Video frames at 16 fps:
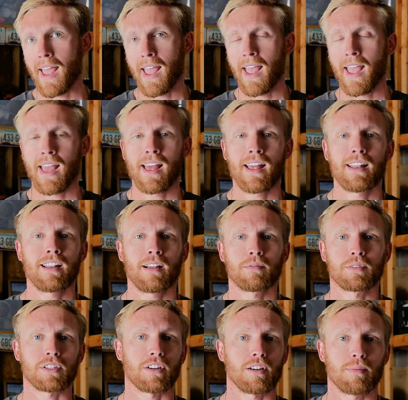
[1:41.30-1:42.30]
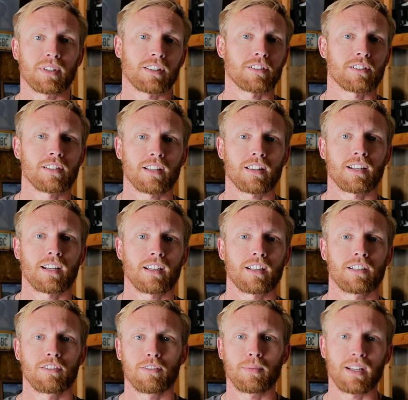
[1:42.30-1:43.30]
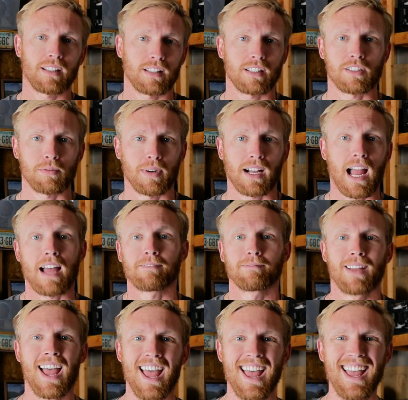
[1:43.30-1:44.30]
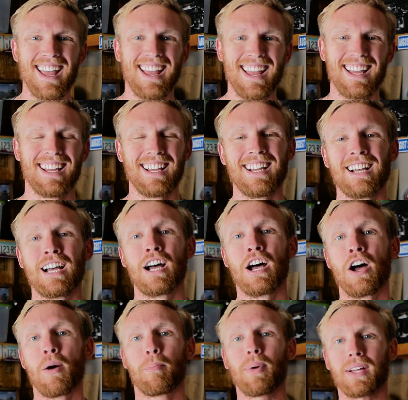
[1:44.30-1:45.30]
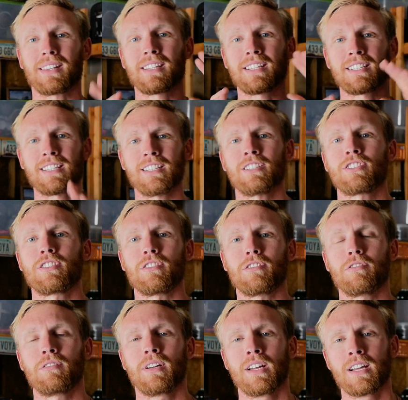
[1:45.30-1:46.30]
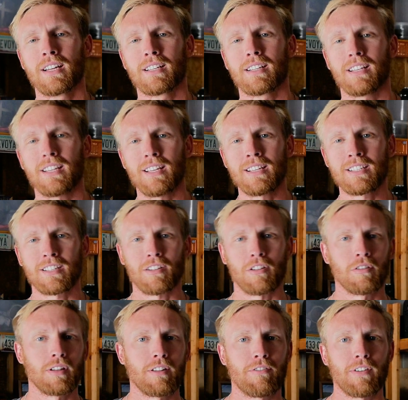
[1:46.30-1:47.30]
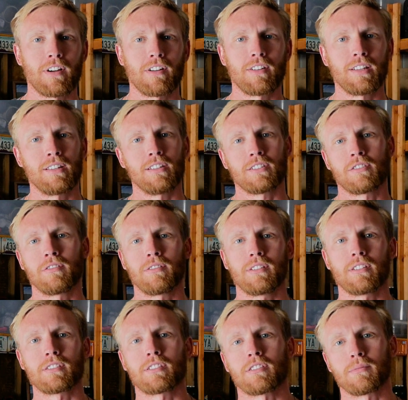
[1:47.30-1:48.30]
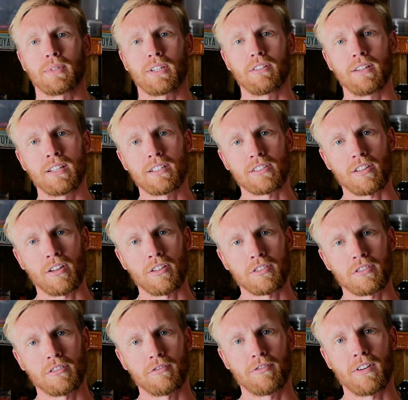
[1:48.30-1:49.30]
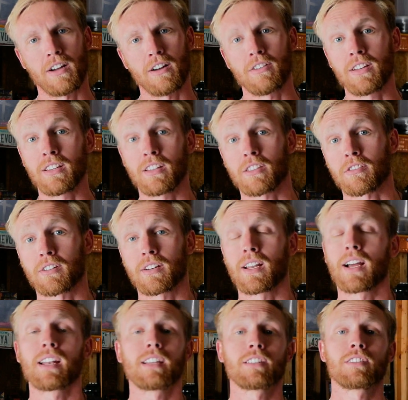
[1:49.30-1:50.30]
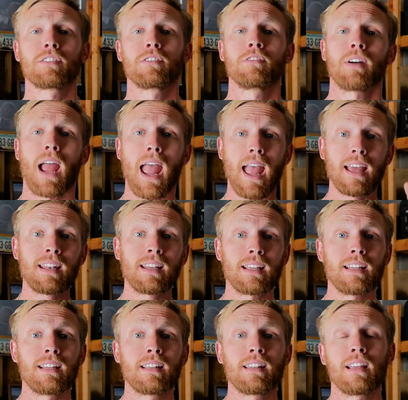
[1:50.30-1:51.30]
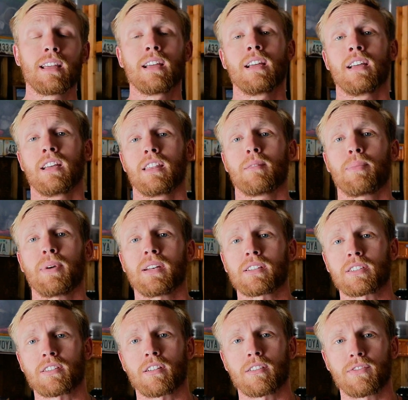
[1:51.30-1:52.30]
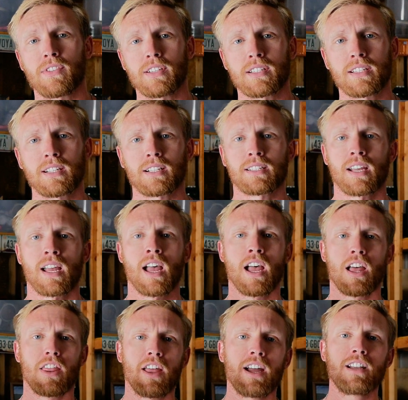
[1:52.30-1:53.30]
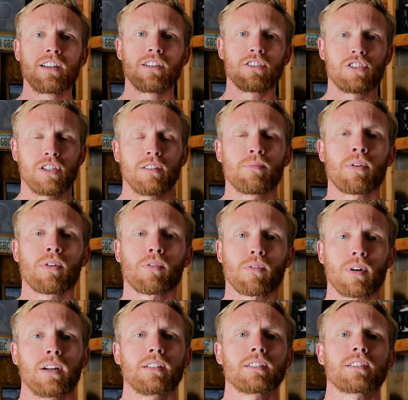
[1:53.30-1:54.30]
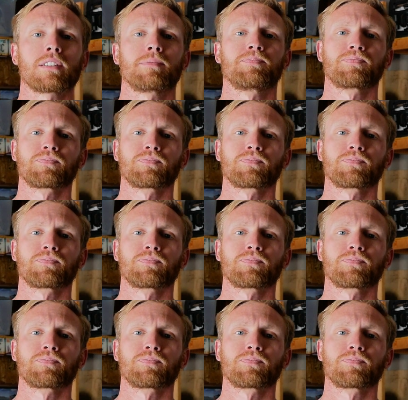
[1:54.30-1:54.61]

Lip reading: And I'm sorry, but there's nothing I can do about it. That's what I got. But this issue isn't only found in the 2-liter turbo, it is also found in the 392 and in the Pentastar V6 that Jeep runs.